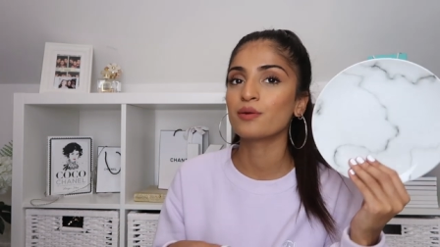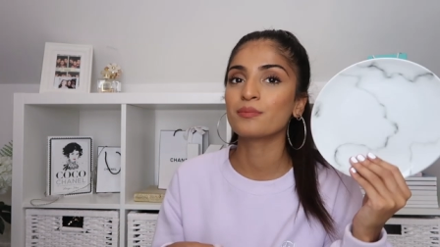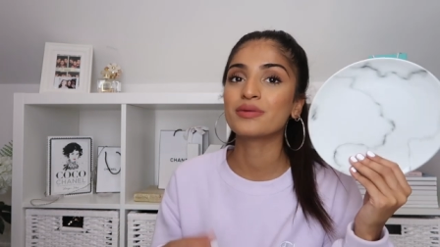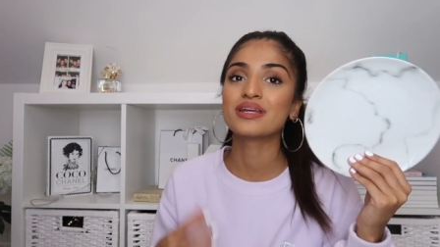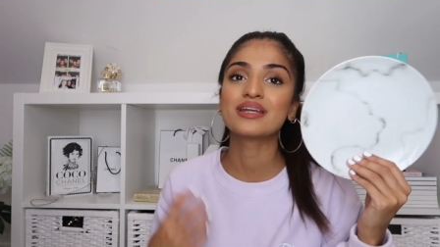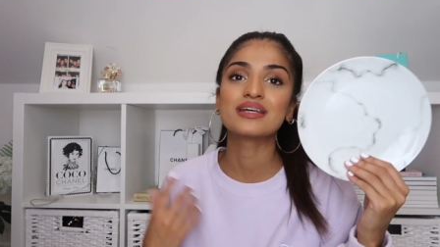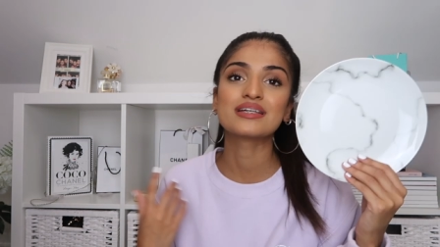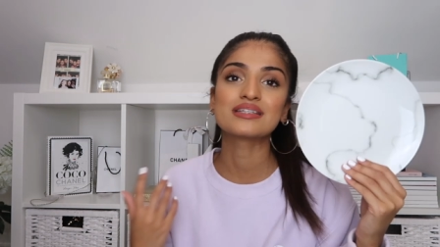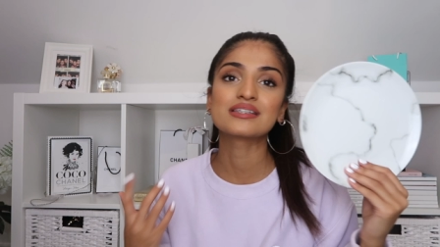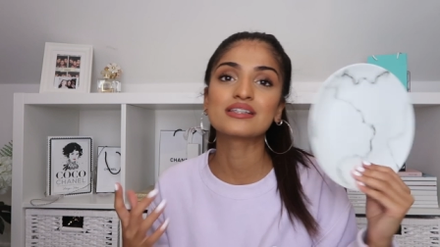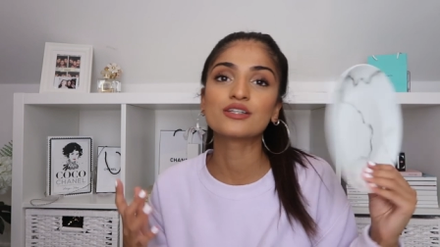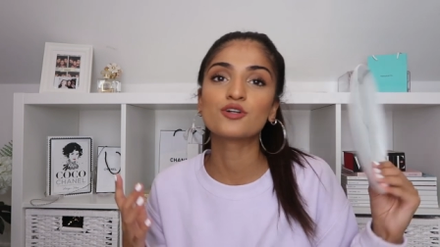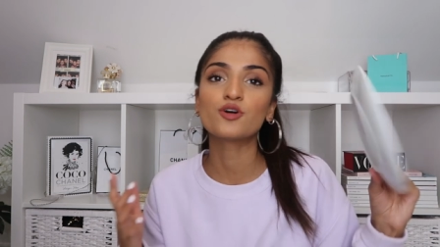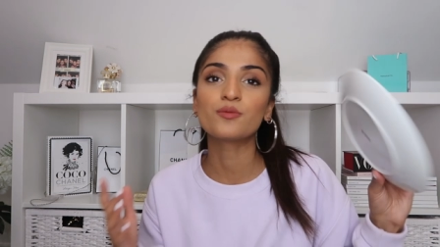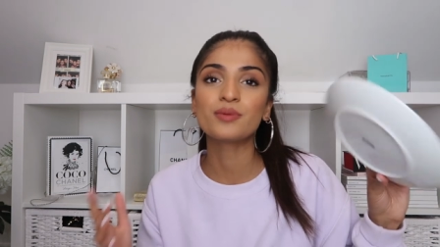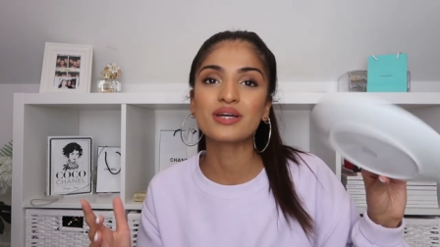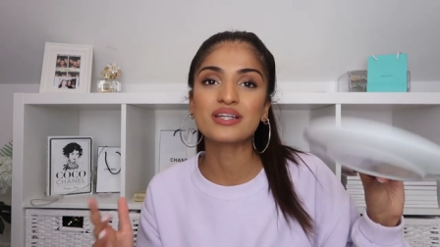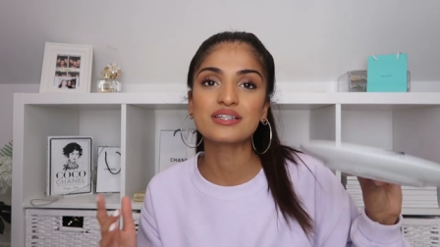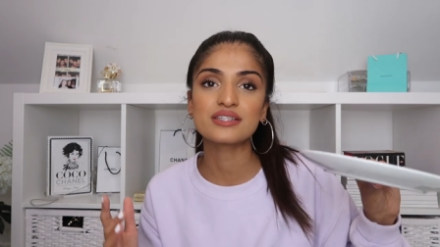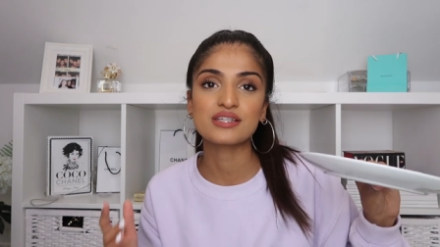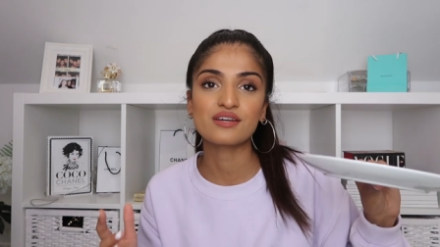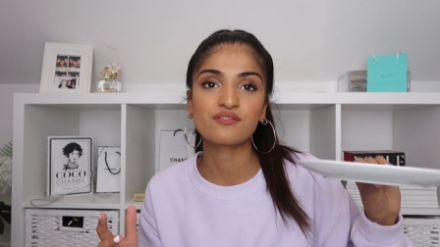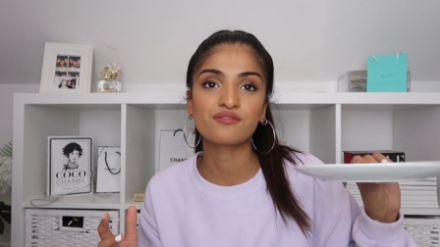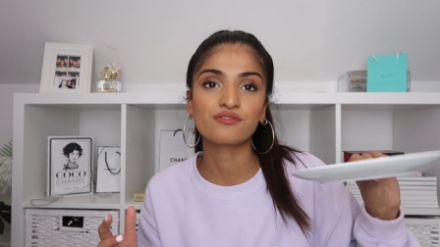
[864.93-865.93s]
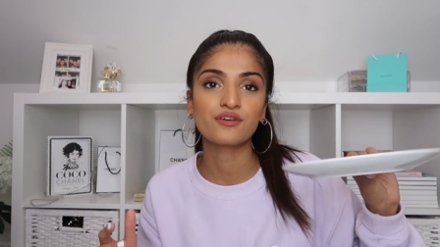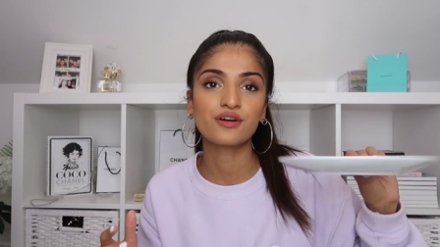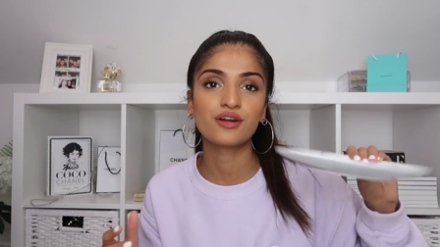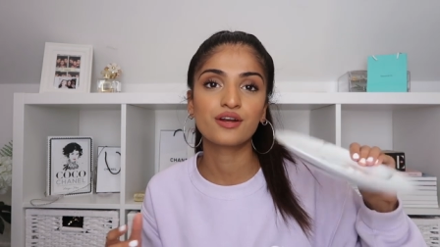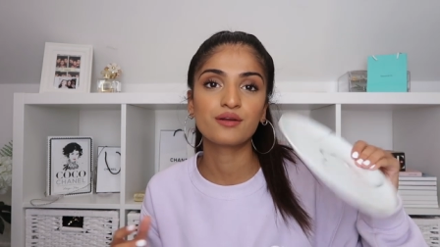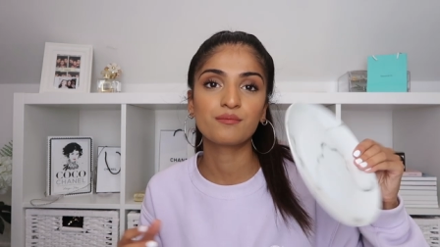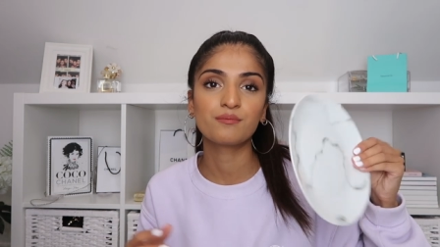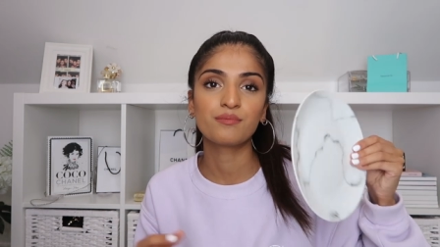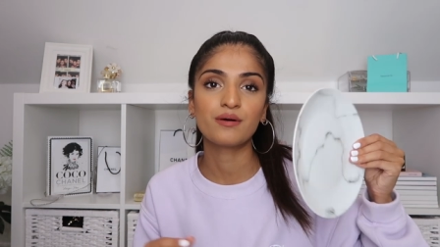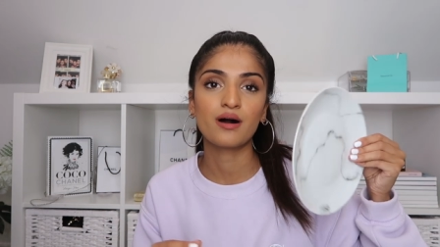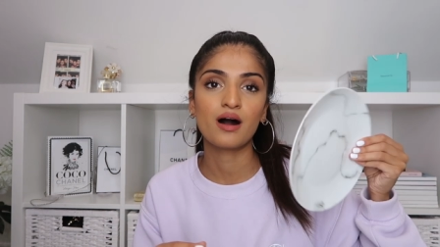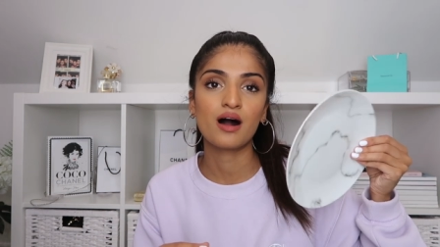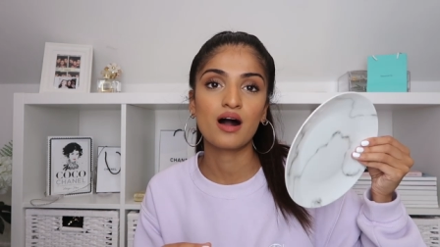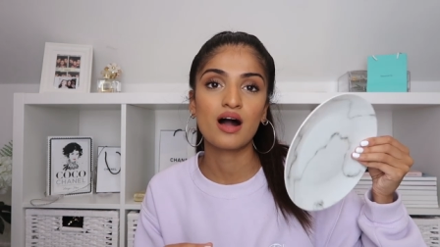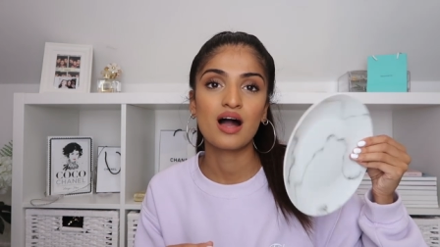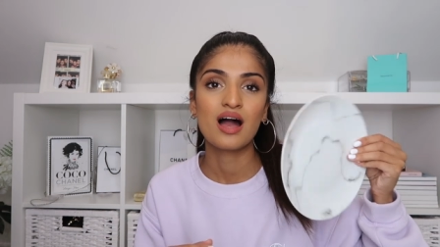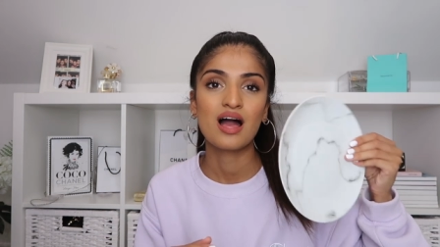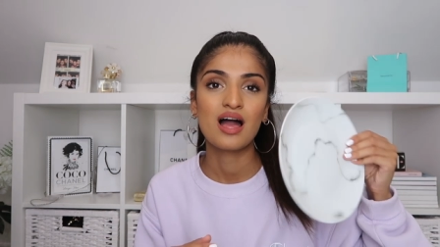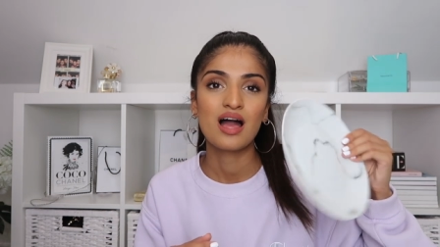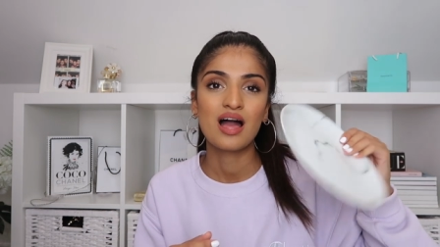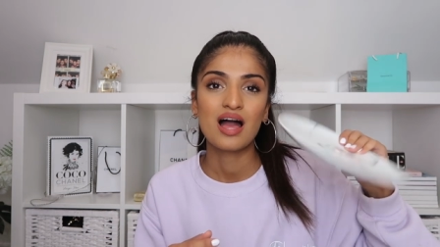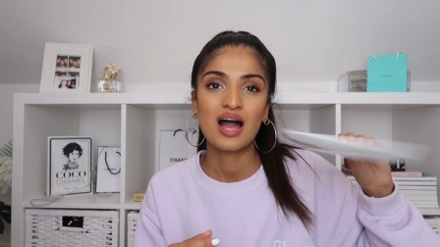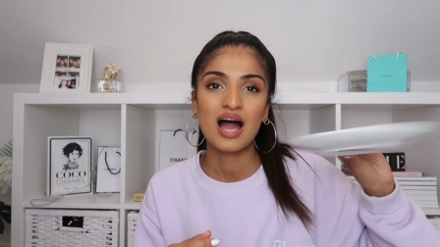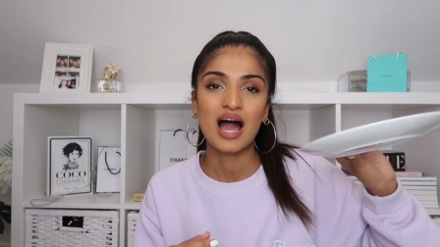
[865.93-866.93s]
I mean, it's a little bit different, but
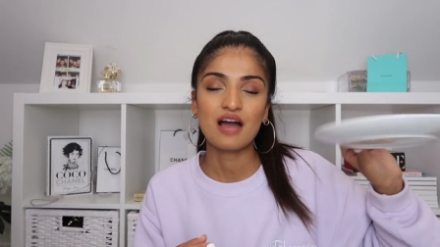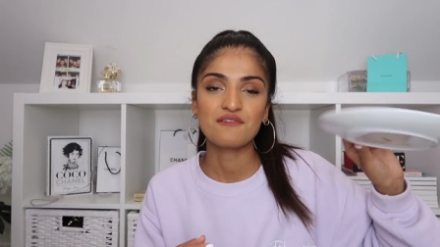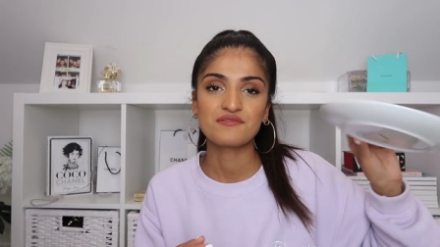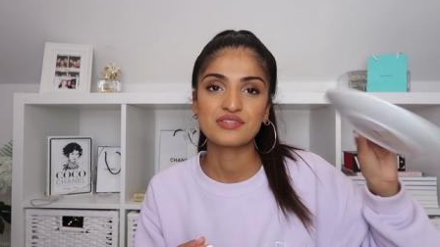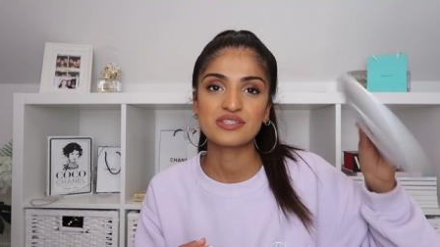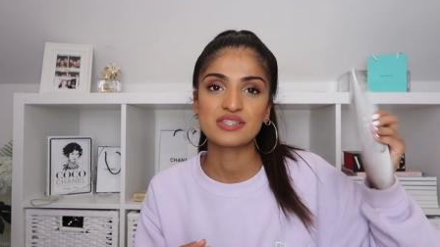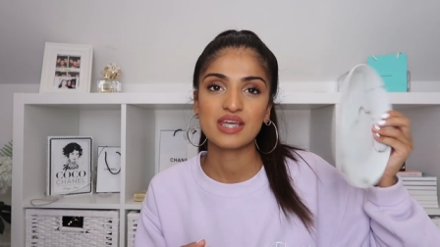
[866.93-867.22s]
at